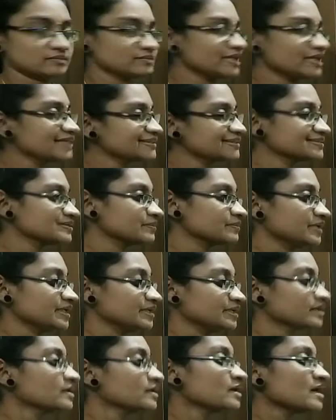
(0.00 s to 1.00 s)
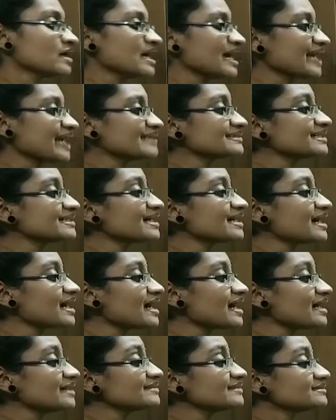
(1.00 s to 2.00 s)
That is the meaning. And the
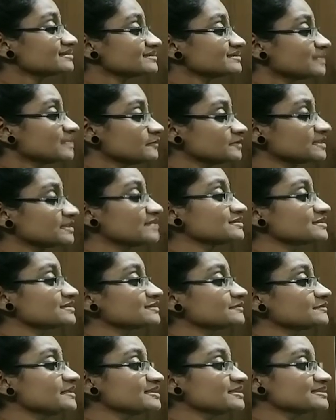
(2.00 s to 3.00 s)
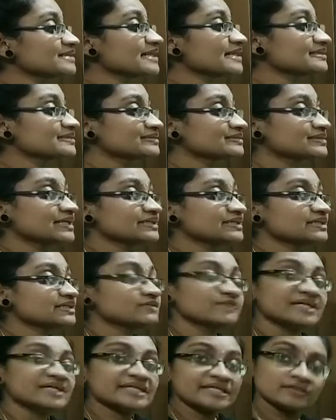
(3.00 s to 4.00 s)
hard substances means that is getting
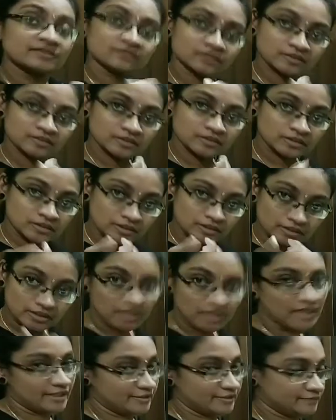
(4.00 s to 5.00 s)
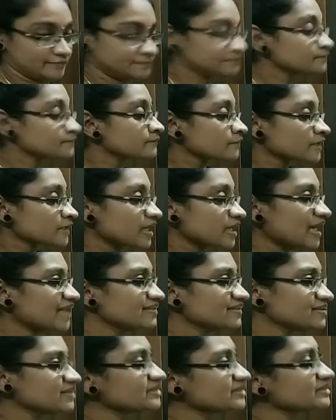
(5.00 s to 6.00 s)
very hard.
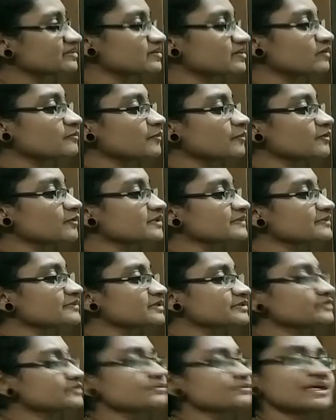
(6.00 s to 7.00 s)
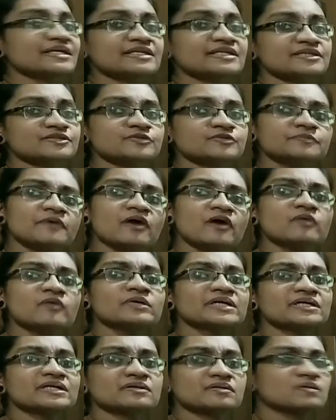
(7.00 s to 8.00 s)
And it is not possible to make into
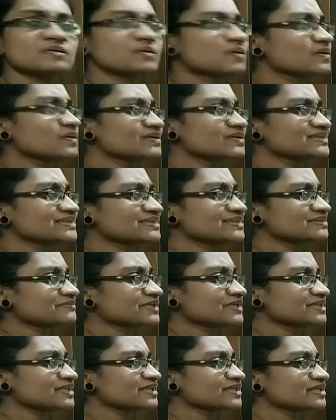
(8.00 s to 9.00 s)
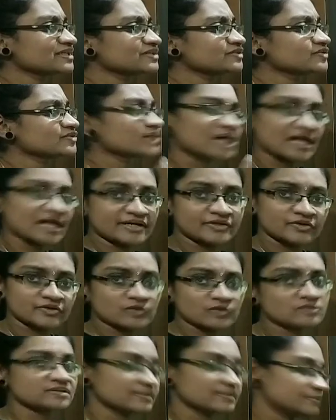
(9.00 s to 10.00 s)
powder or just making into cut
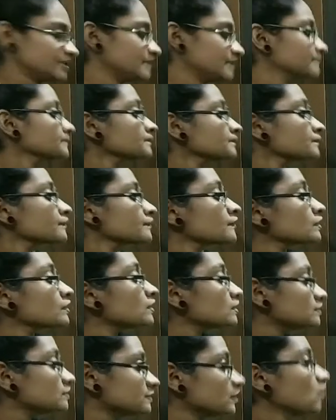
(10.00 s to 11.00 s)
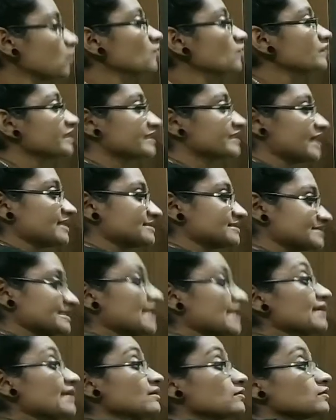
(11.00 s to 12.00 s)
or something. So we can
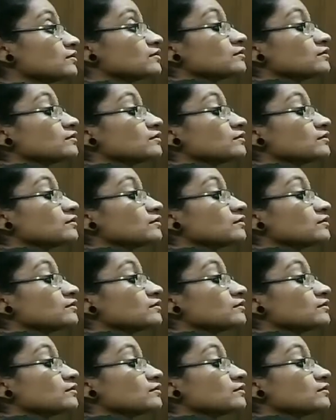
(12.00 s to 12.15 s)
say,